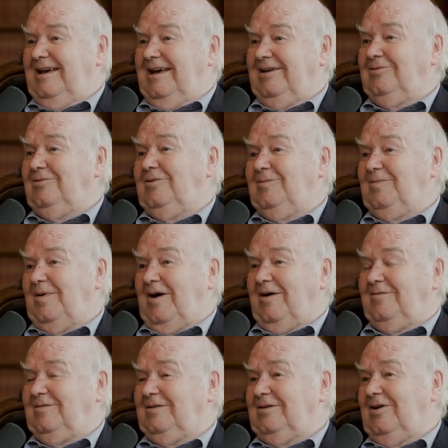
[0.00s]
an
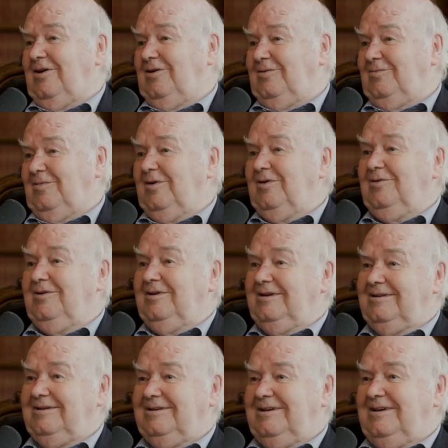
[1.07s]
all-powerful God
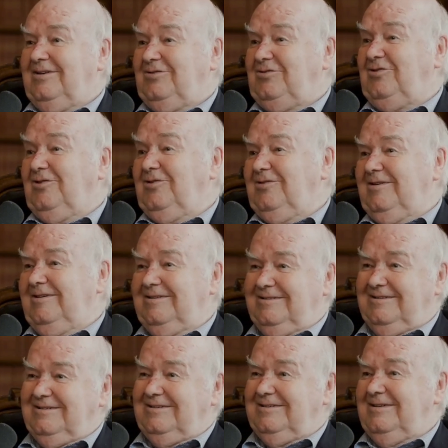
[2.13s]
should,
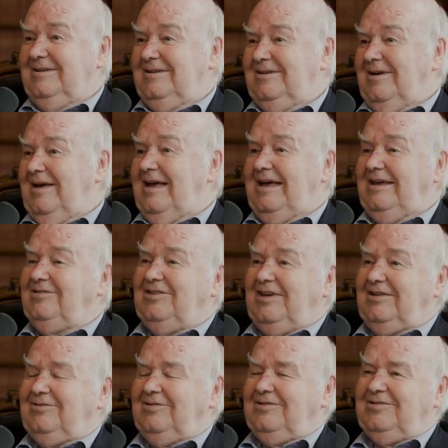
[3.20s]

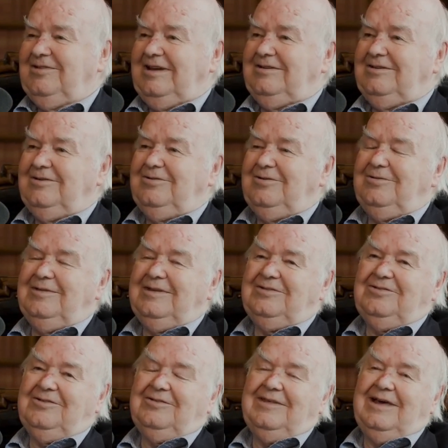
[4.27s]
etc., do
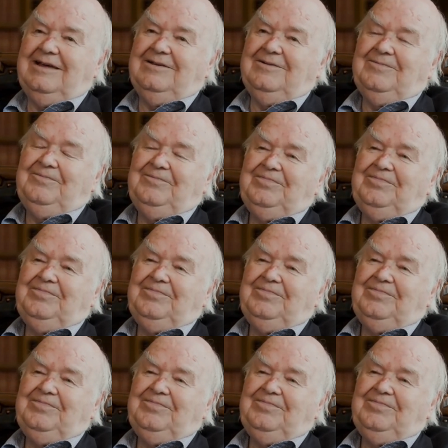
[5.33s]
this or that.